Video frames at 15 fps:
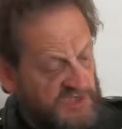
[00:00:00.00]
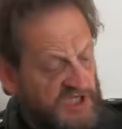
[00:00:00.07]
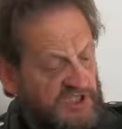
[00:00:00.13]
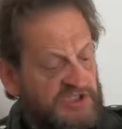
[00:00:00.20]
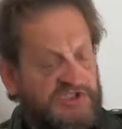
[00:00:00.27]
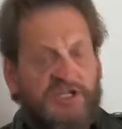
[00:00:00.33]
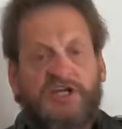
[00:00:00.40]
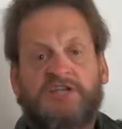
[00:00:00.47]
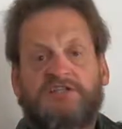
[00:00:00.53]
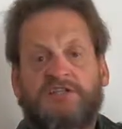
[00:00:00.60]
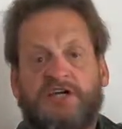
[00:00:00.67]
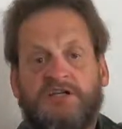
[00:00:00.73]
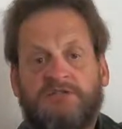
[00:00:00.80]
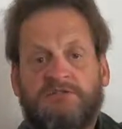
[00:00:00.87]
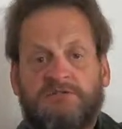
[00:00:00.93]
at
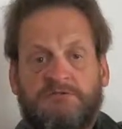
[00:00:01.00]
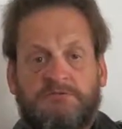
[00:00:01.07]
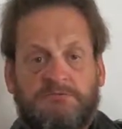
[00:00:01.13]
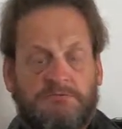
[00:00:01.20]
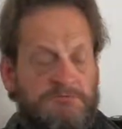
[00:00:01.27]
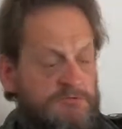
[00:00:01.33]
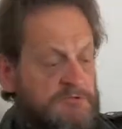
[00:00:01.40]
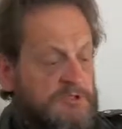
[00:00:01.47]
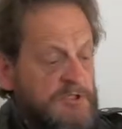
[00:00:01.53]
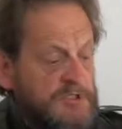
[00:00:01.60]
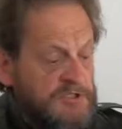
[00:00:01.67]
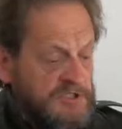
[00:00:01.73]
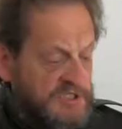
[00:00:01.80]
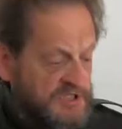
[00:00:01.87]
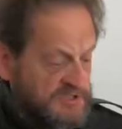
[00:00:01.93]
JJ's.
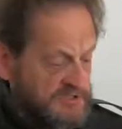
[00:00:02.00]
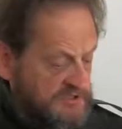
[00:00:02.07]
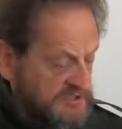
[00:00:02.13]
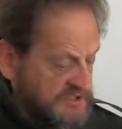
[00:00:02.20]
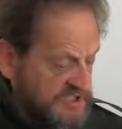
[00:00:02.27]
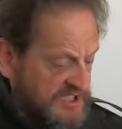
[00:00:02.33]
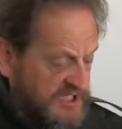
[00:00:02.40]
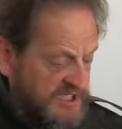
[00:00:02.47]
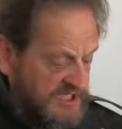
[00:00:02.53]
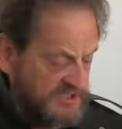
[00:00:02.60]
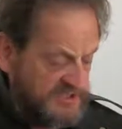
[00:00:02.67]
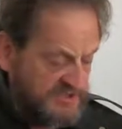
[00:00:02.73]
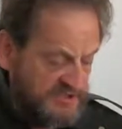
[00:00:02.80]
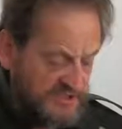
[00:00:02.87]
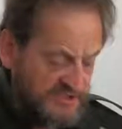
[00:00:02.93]
Now the
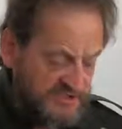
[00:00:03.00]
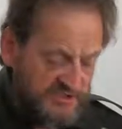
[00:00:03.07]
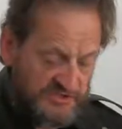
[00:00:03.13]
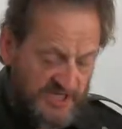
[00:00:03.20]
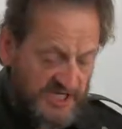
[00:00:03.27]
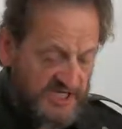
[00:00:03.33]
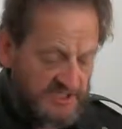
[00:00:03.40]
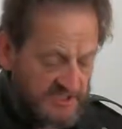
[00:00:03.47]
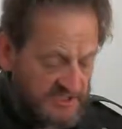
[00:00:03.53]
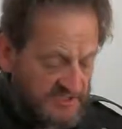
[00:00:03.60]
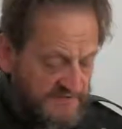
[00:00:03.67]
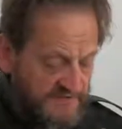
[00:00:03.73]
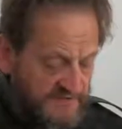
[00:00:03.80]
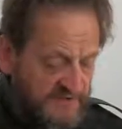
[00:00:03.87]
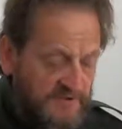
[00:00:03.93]
hard thing is to actually
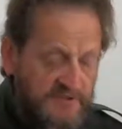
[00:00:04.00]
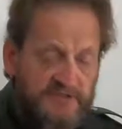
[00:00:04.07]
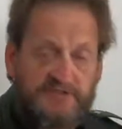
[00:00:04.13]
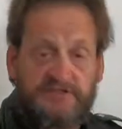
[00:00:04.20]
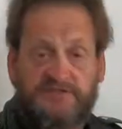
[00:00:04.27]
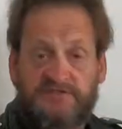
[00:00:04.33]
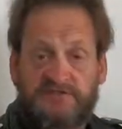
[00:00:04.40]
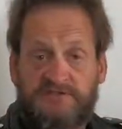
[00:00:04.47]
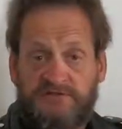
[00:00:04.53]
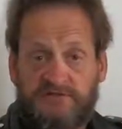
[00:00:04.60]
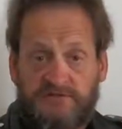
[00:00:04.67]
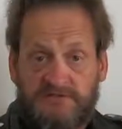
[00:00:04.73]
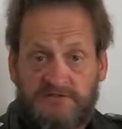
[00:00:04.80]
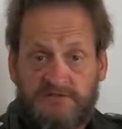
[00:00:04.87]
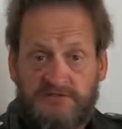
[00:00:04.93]
find these.
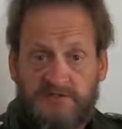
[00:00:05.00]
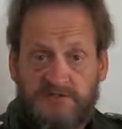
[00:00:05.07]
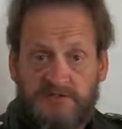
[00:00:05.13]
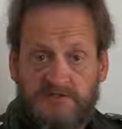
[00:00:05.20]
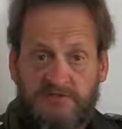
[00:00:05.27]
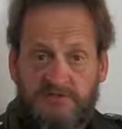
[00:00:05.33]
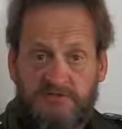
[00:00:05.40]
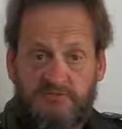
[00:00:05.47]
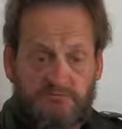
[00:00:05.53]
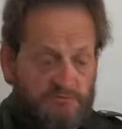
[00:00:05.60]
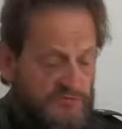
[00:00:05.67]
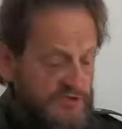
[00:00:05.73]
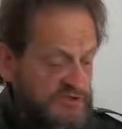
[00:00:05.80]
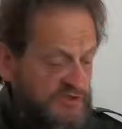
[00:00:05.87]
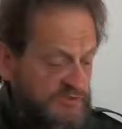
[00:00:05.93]
You
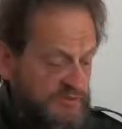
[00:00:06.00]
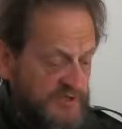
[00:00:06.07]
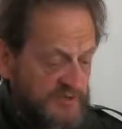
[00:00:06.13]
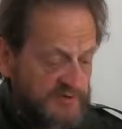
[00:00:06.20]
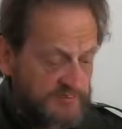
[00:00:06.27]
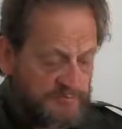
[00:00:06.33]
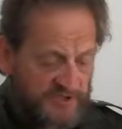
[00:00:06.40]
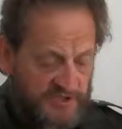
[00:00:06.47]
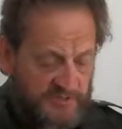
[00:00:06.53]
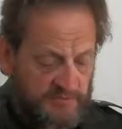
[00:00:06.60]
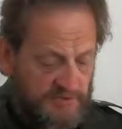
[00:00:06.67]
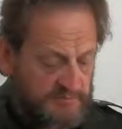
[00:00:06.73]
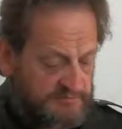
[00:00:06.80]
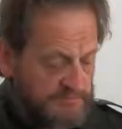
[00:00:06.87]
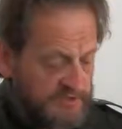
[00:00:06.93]
used to be able to pick them
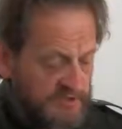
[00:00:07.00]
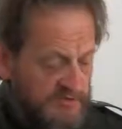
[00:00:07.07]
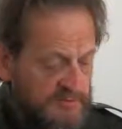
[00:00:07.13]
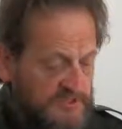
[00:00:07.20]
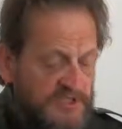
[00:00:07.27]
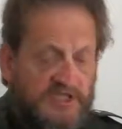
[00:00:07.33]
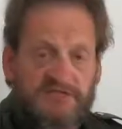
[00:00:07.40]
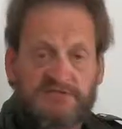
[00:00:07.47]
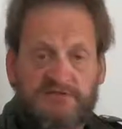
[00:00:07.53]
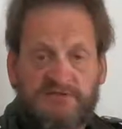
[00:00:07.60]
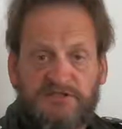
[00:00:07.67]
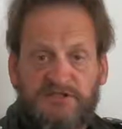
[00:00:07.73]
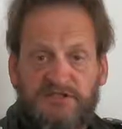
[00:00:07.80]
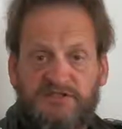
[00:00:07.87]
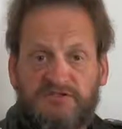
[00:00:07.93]
up dime a
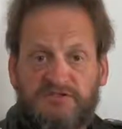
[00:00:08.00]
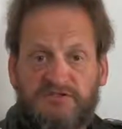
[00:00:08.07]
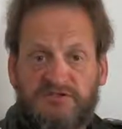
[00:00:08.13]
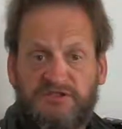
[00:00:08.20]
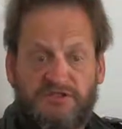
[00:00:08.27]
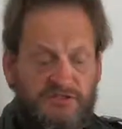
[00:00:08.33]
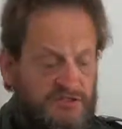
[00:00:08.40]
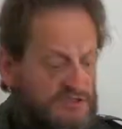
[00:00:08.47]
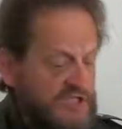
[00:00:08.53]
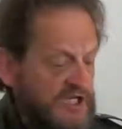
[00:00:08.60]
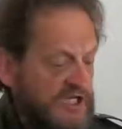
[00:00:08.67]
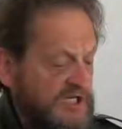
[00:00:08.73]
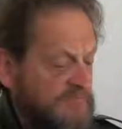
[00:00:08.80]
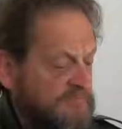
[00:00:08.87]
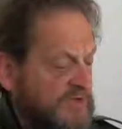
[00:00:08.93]
dozen in the
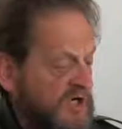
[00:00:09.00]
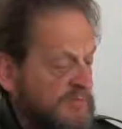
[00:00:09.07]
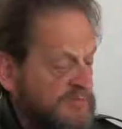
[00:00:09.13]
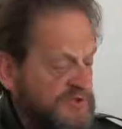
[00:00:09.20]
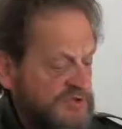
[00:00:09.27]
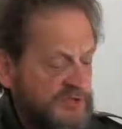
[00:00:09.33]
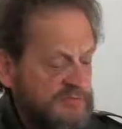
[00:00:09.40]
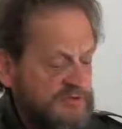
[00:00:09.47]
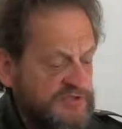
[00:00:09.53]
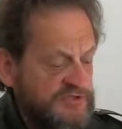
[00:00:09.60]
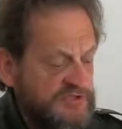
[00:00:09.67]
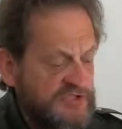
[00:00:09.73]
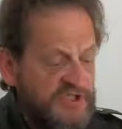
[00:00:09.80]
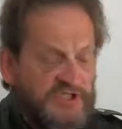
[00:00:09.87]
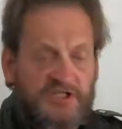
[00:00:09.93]
op shops, the
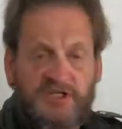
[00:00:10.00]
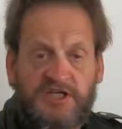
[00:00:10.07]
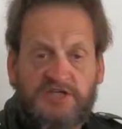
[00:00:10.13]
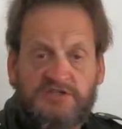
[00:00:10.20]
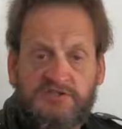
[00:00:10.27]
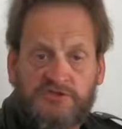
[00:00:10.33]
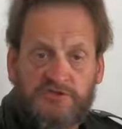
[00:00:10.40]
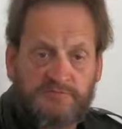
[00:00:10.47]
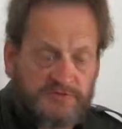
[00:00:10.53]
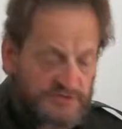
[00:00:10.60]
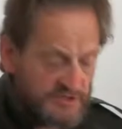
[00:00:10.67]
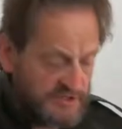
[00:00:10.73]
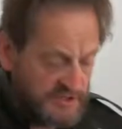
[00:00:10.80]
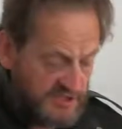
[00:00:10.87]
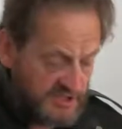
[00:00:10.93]
second-hand shops,
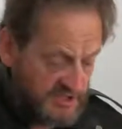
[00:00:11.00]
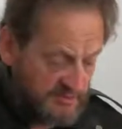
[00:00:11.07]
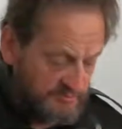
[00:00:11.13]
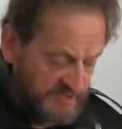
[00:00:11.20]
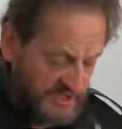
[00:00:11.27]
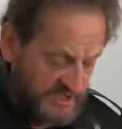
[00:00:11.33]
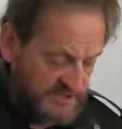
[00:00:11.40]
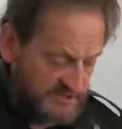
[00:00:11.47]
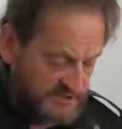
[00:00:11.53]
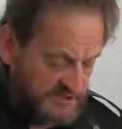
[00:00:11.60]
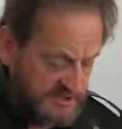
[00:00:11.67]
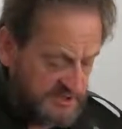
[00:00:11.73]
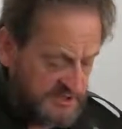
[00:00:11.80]
but